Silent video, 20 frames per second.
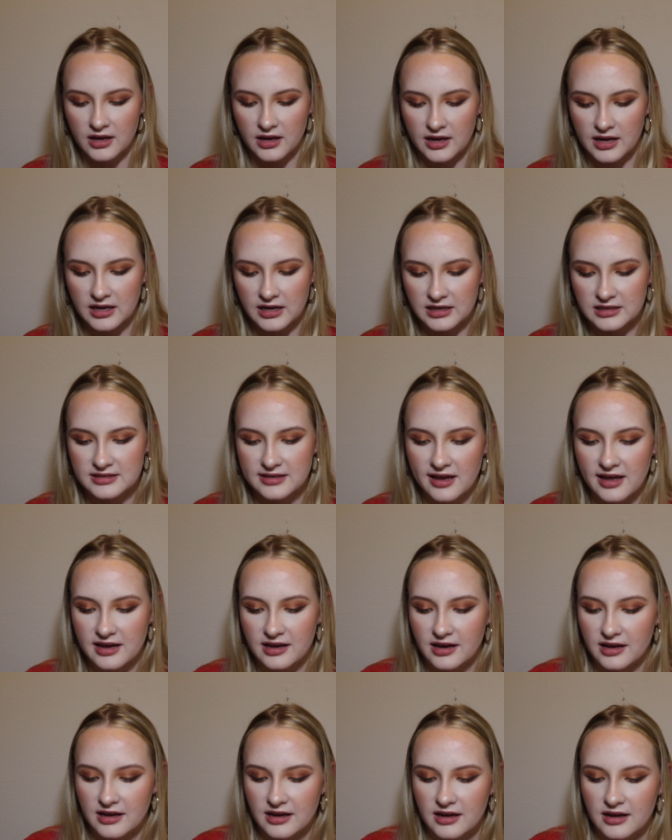And it's
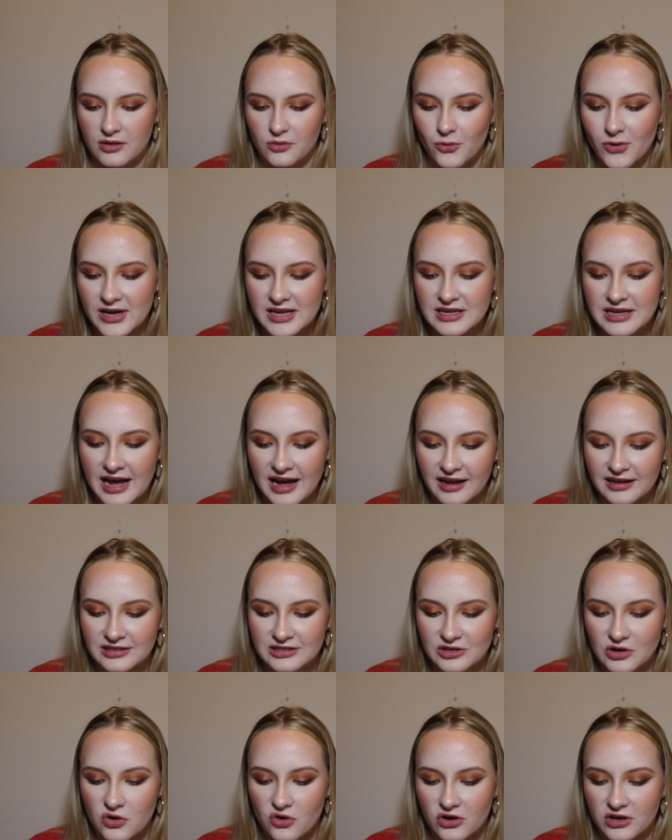like, we
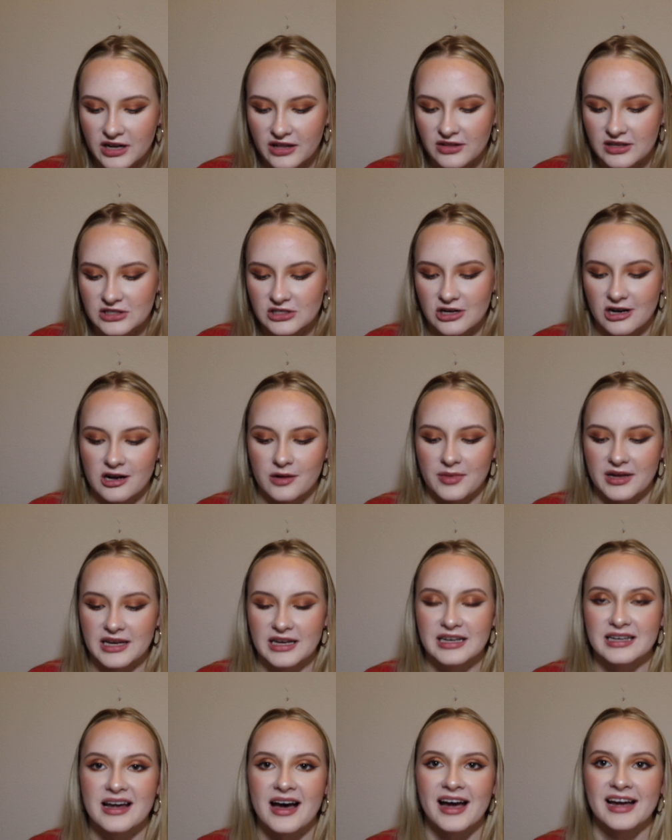had scored in this
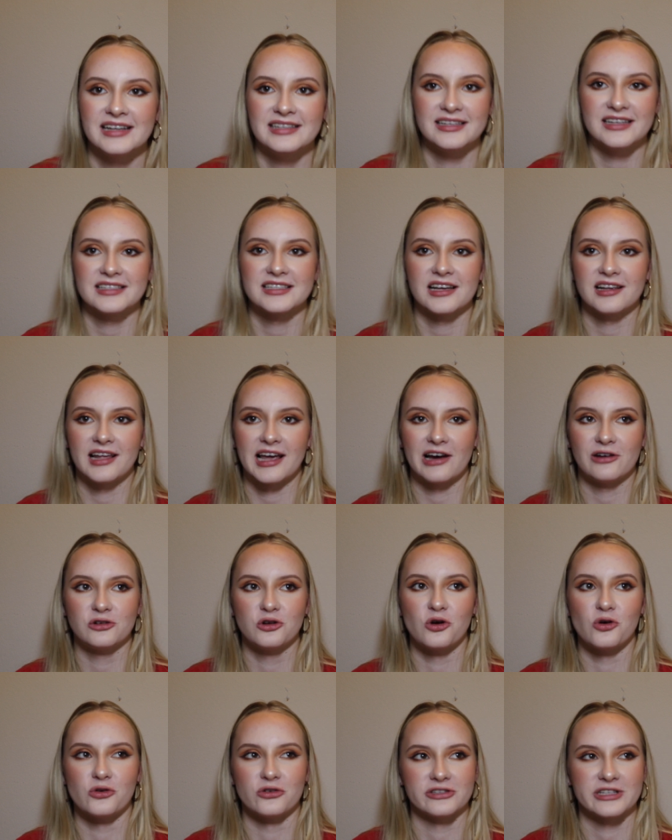tournament 9 disallowed
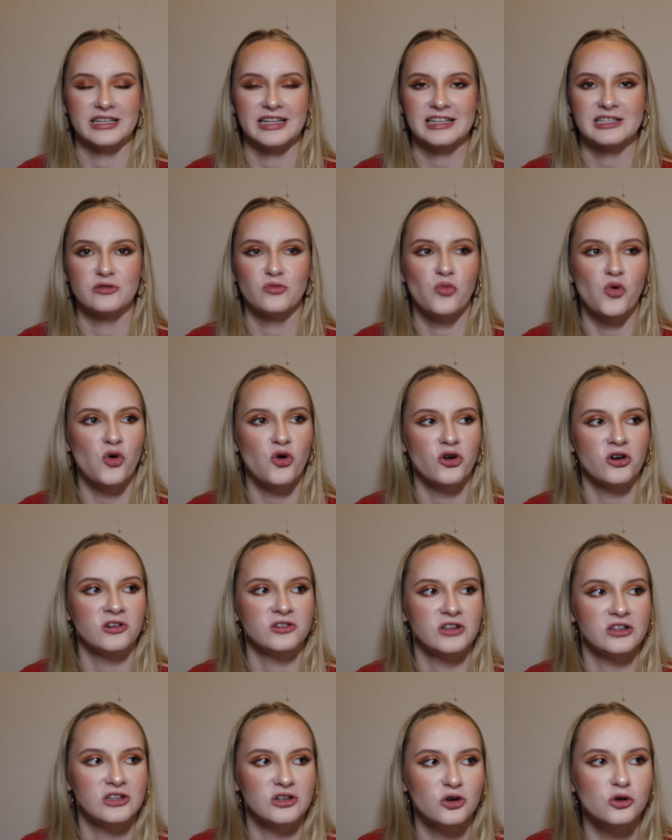goals, and that's
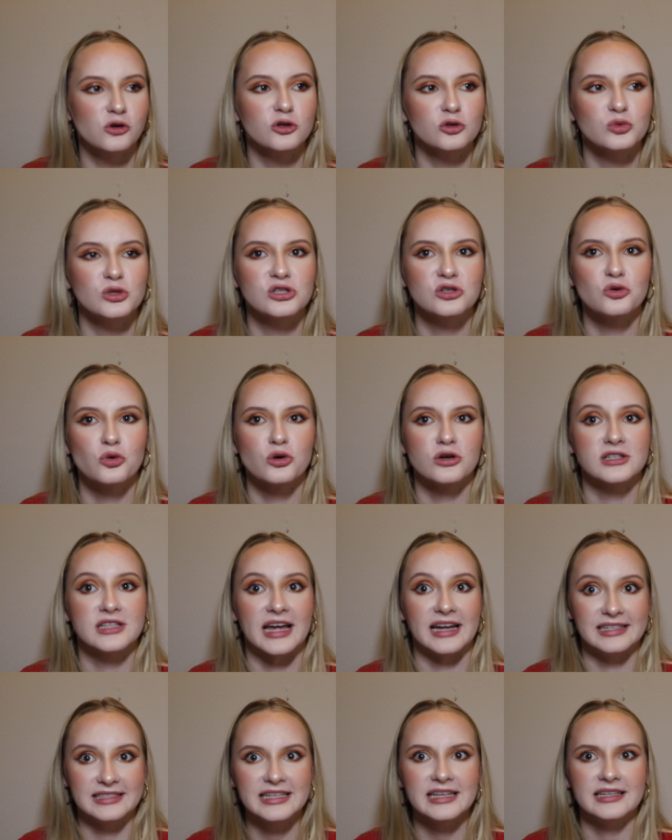more than the goals we scored
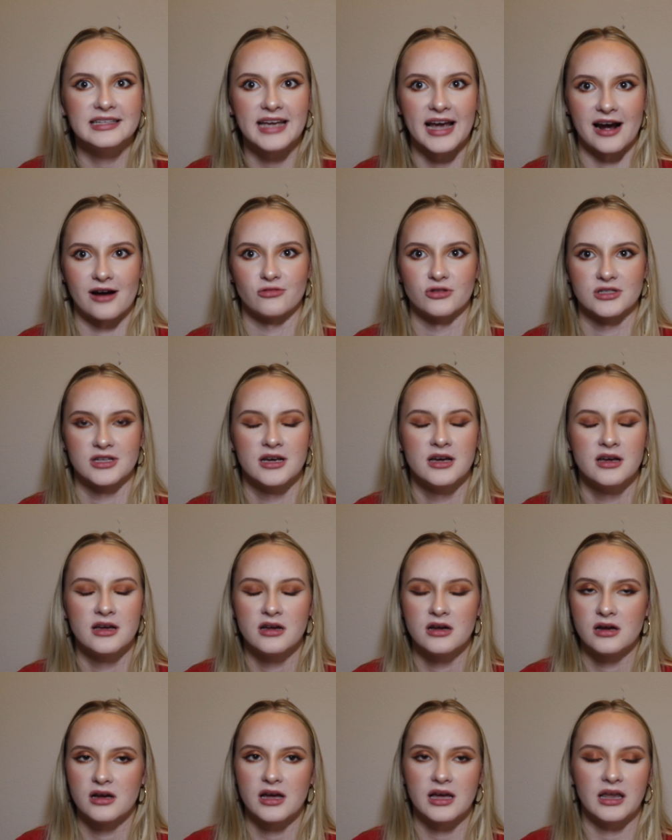that did count.
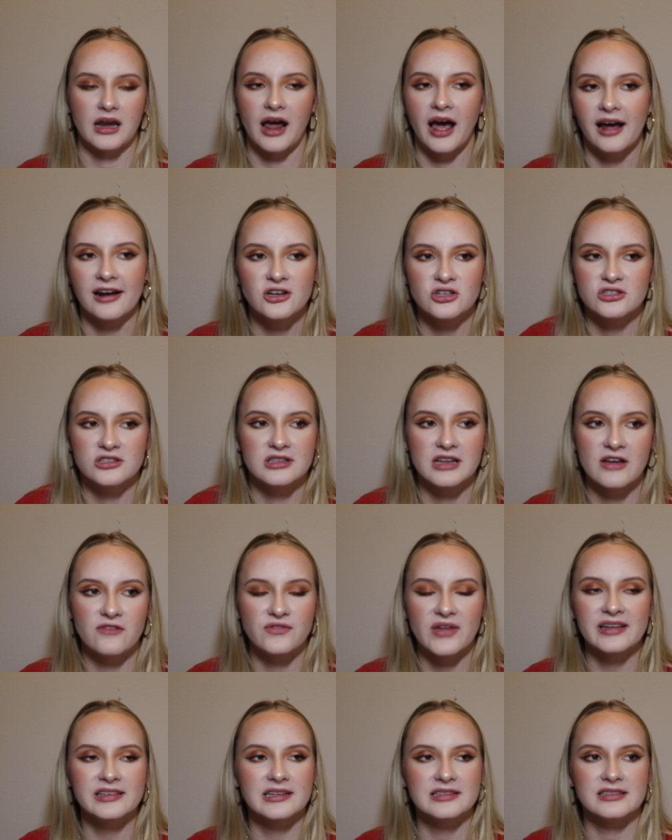And if
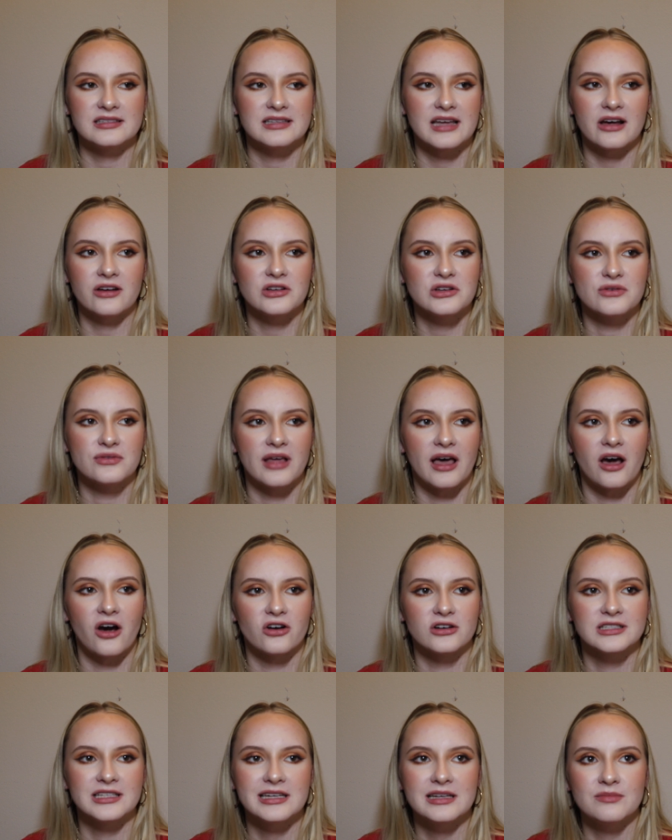that doesn't tell you that
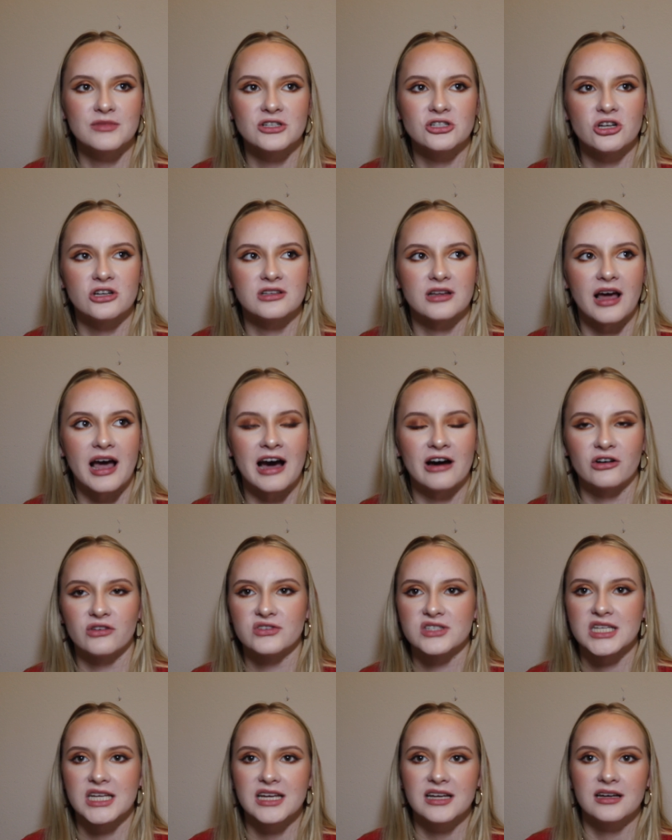our team is just out of
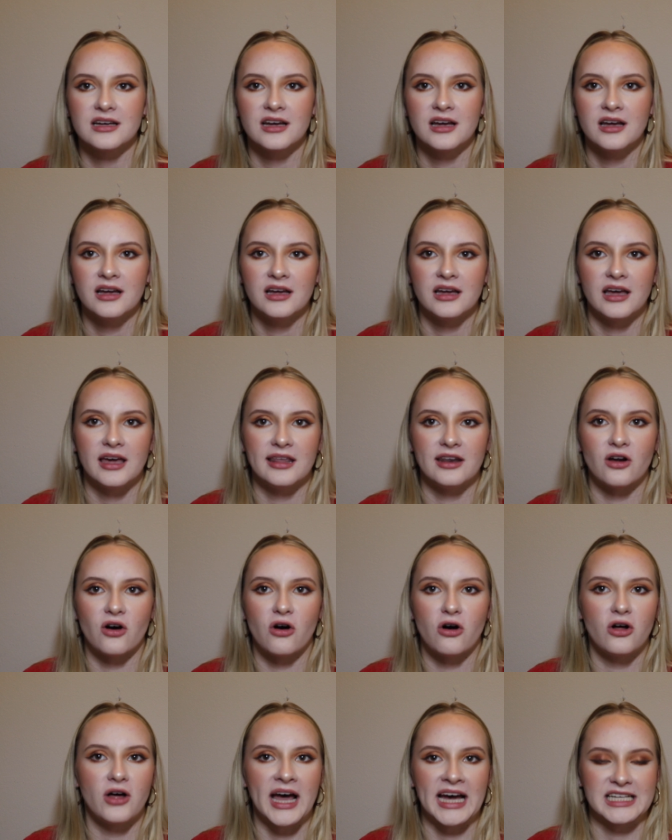sync in
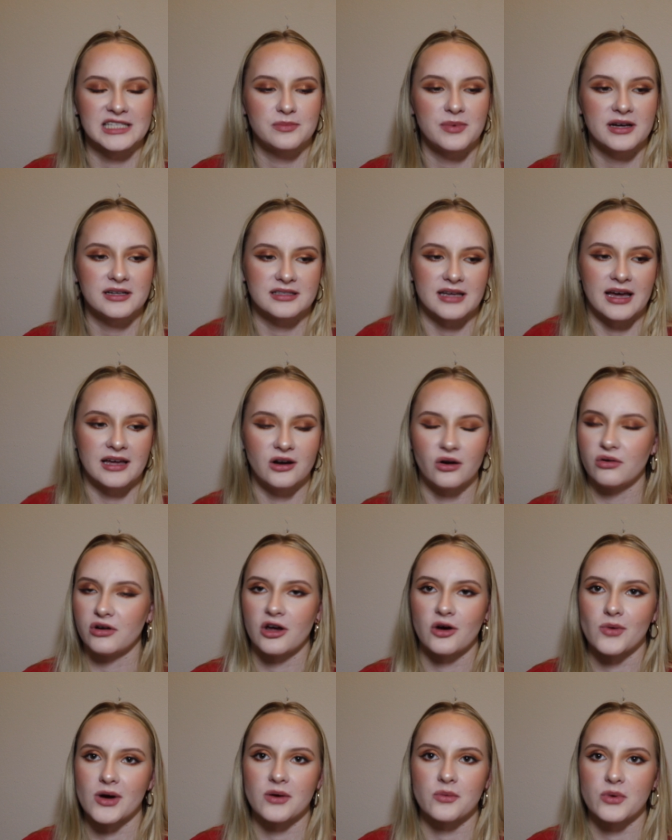all aspects, I don't
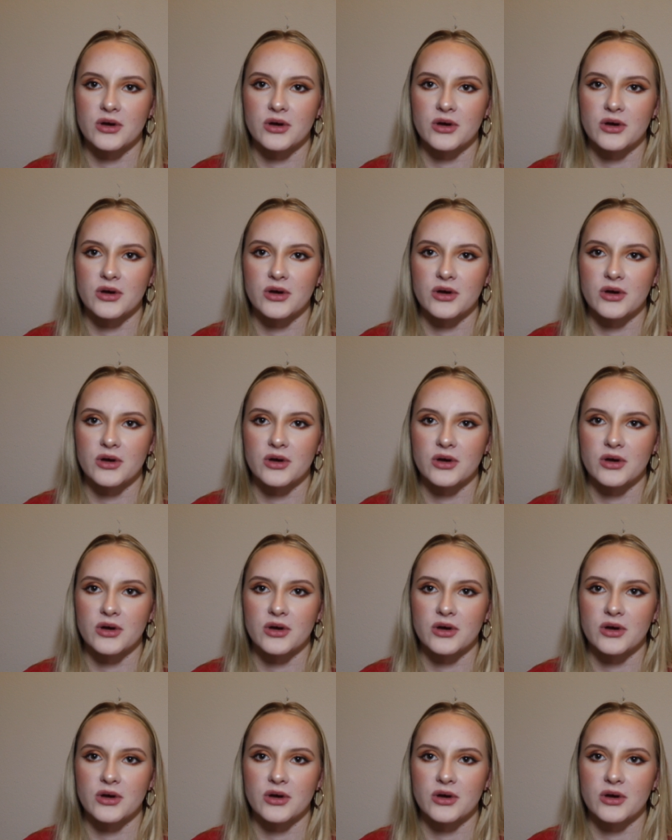know what